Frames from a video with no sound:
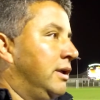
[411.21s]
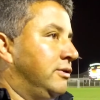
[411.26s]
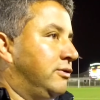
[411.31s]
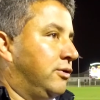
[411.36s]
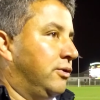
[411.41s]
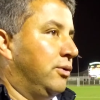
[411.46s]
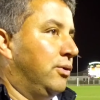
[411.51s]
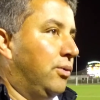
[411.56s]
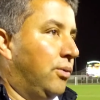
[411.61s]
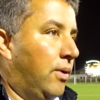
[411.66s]

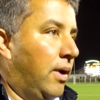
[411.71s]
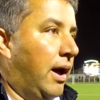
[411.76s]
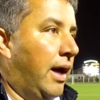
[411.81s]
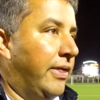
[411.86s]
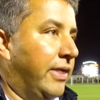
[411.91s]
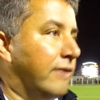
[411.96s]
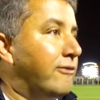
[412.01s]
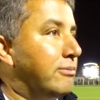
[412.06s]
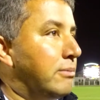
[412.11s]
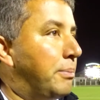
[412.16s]
To
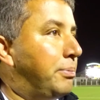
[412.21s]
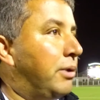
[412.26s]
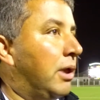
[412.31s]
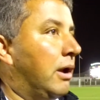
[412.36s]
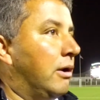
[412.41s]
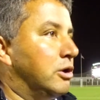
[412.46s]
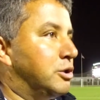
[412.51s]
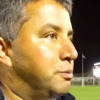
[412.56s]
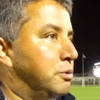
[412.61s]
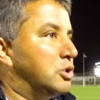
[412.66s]
I think from
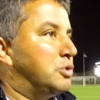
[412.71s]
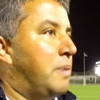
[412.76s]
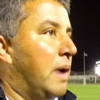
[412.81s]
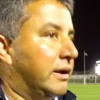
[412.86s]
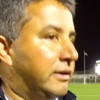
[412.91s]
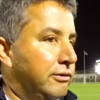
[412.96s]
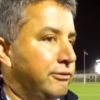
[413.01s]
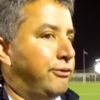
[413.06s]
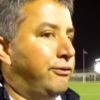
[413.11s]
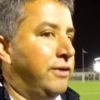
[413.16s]
players'
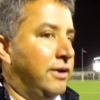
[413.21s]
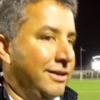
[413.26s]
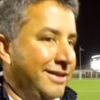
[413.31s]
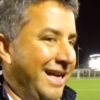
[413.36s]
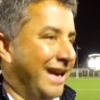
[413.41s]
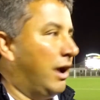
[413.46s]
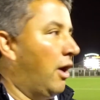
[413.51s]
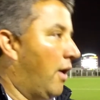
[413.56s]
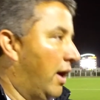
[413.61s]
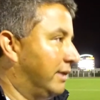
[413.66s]
perspective, feel
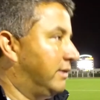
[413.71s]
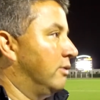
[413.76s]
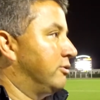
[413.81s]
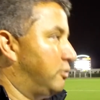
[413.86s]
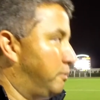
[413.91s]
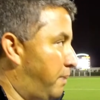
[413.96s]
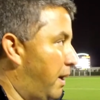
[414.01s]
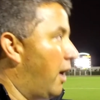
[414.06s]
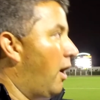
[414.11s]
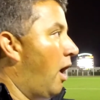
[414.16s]
like, all right,
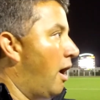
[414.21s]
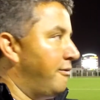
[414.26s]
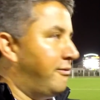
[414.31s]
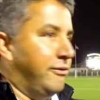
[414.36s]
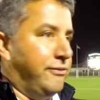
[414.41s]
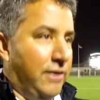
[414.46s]
there's a payoff.